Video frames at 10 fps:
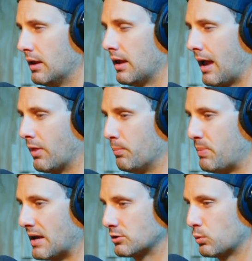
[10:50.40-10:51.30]
And the
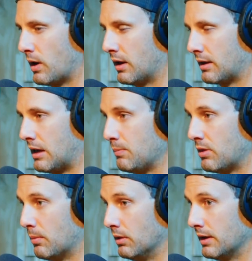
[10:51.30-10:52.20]
best way to keep
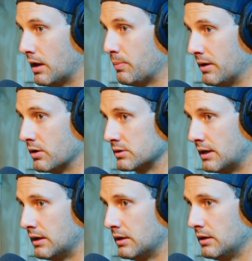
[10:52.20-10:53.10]
them lit up and
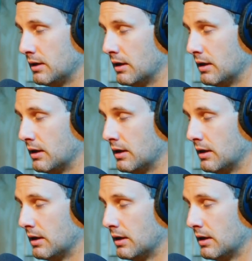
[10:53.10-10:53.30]
irritated